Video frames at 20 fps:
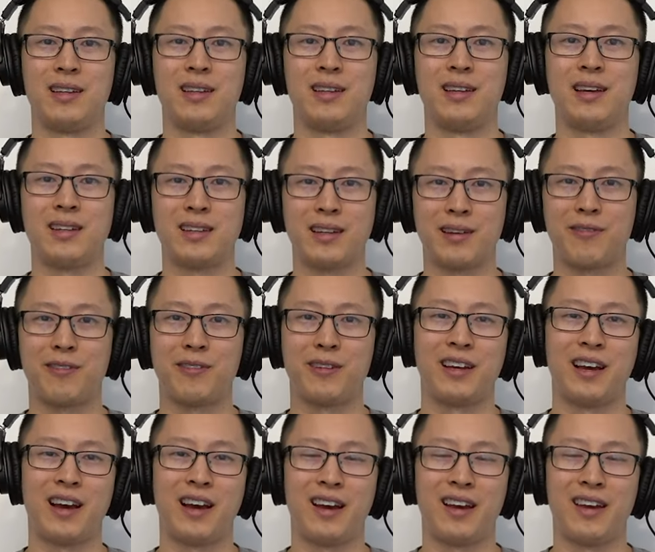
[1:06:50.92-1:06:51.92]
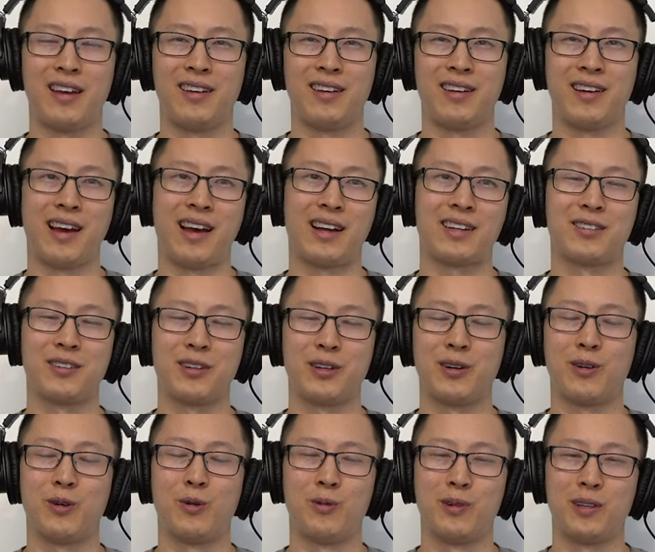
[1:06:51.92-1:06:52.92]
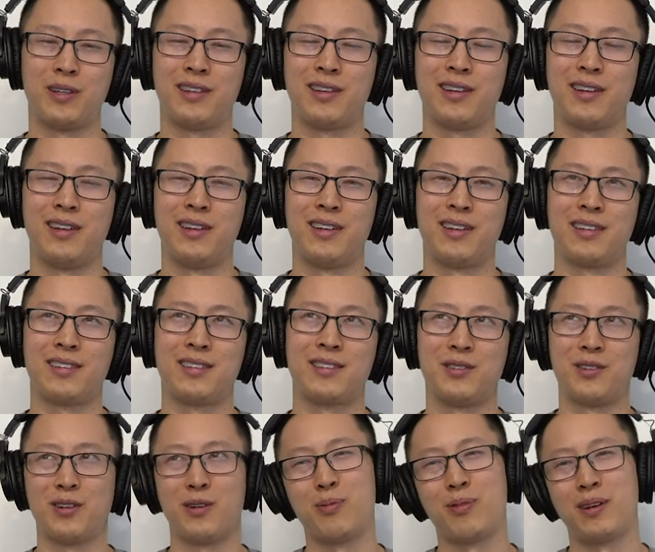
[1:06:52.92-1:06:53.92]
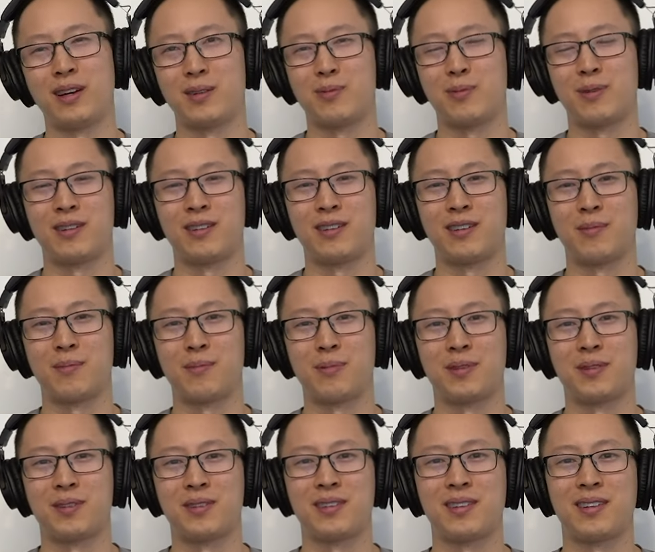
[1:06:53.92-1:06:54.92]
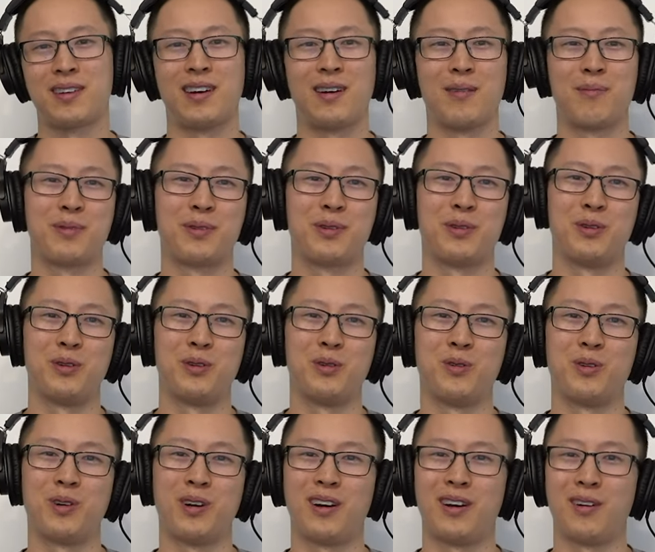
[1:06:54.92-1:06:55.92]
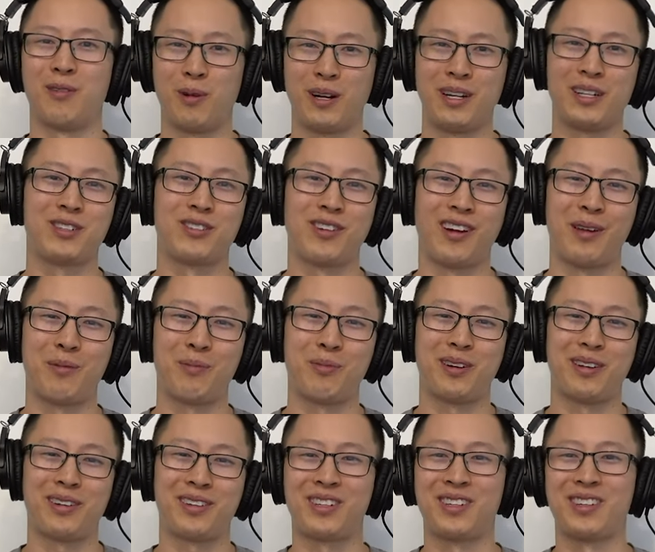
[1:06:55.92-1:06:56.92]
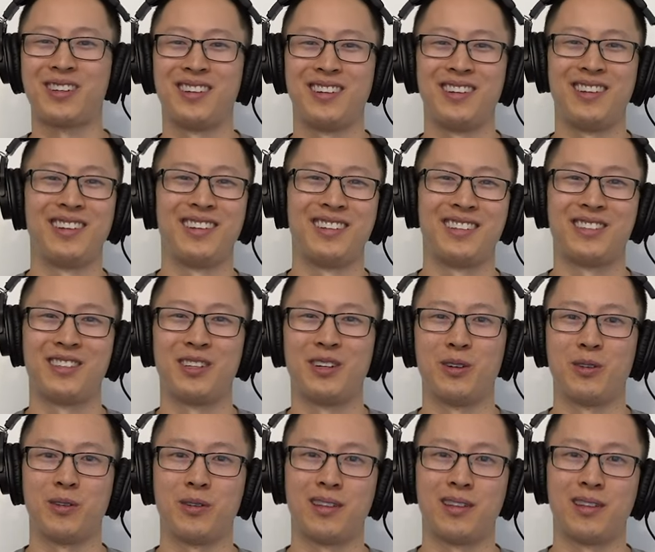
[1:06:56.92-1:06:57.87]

Yeah, definitely. I actually only did pseudo planche push-ups up to uh, ring straddle planche. So